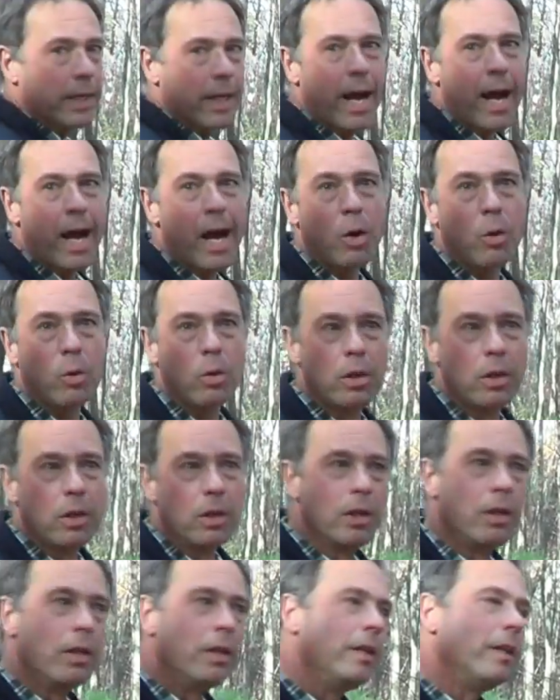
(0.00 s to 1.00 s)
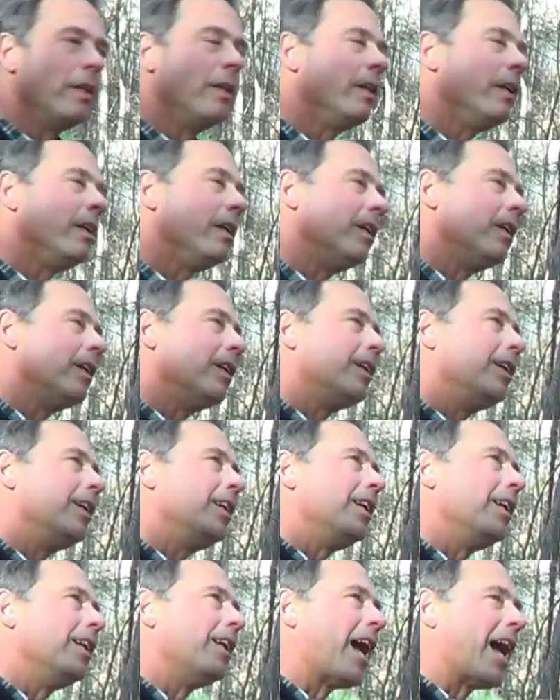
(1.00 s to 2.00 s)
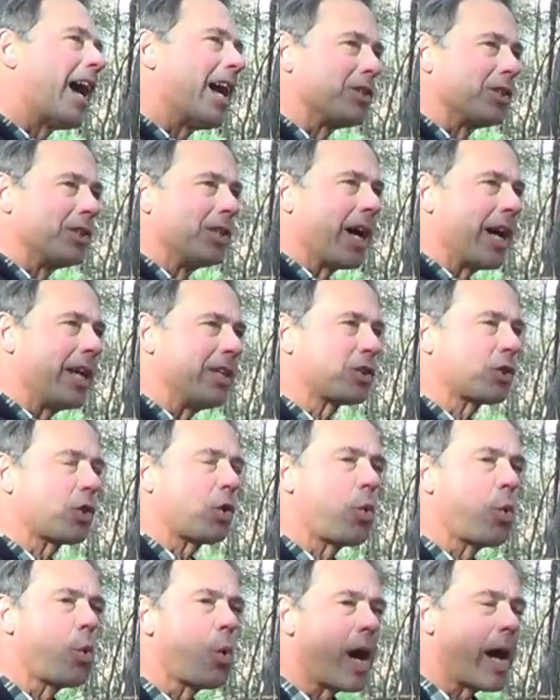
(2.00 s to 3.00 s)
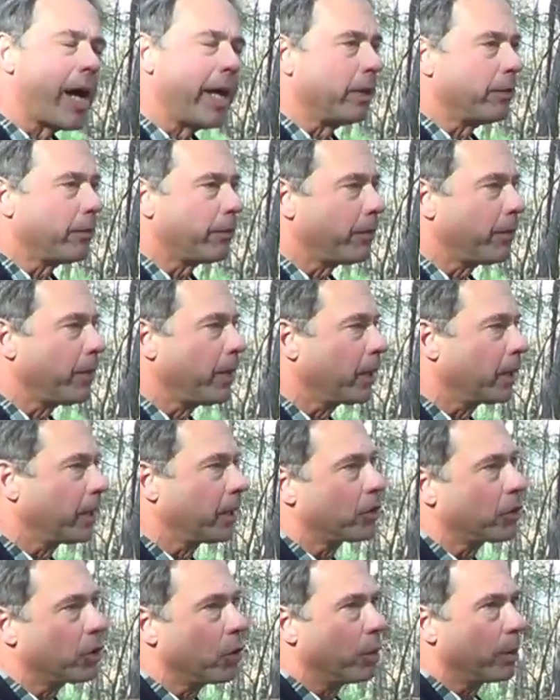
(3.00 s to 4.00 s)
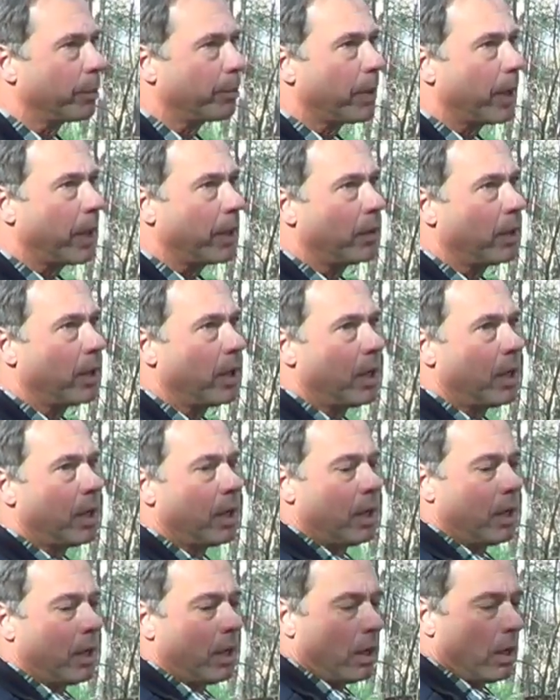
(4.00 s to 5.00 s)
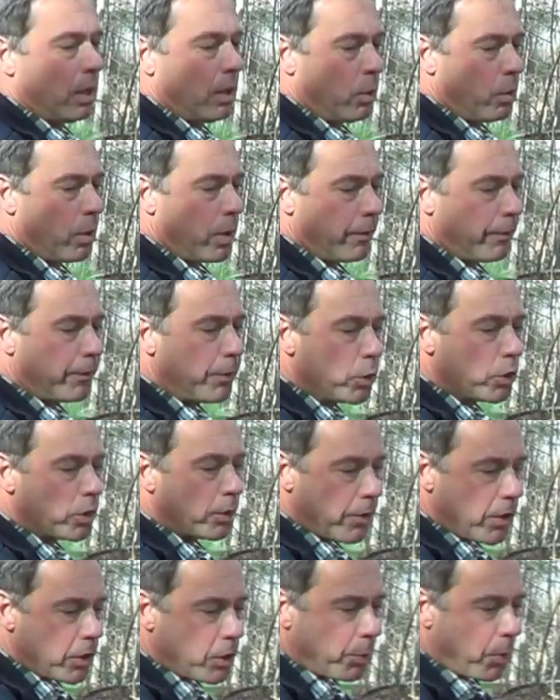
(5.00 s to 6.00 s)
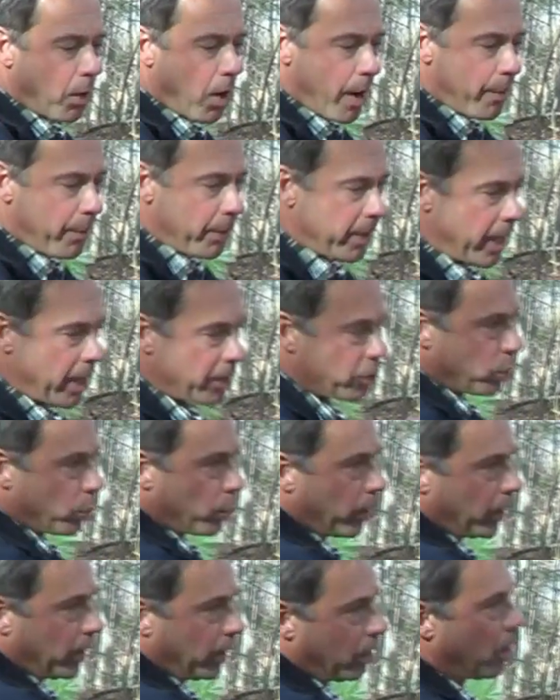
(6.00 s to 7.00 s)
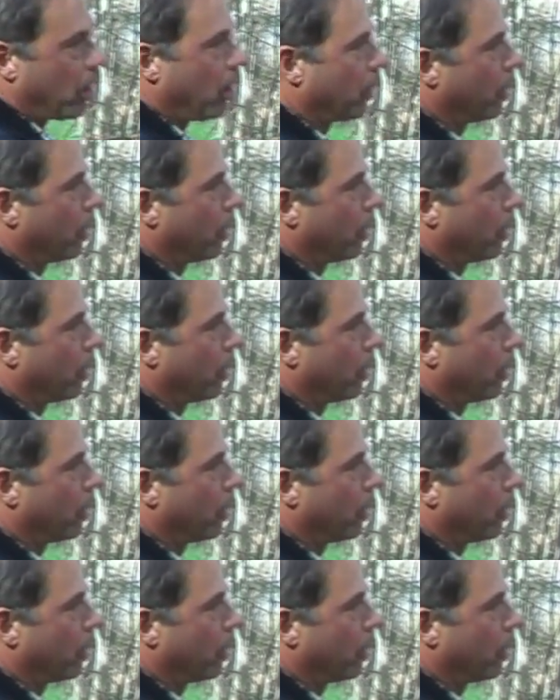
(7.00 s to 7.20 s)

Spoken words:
now, it has a nice quiet feeling to it, but where the future for this property has a really long